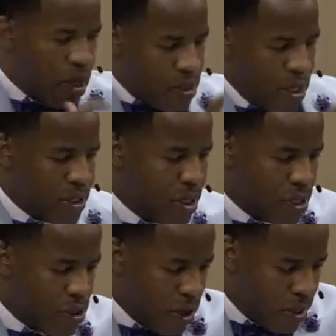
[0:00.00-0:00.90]
Genesis
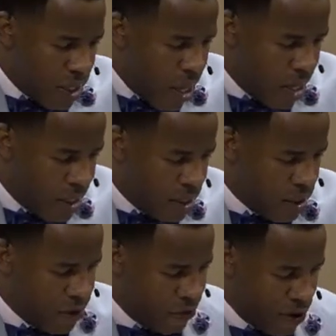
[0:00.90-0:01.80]
39,
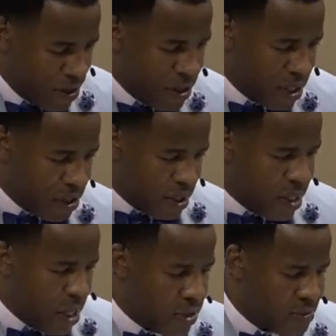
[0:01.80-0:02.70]
verse 6 to
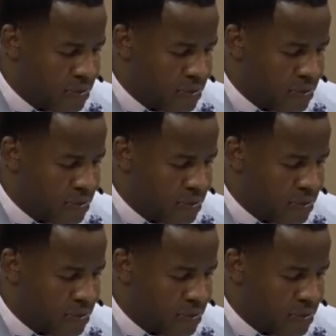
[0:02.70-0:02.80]
10.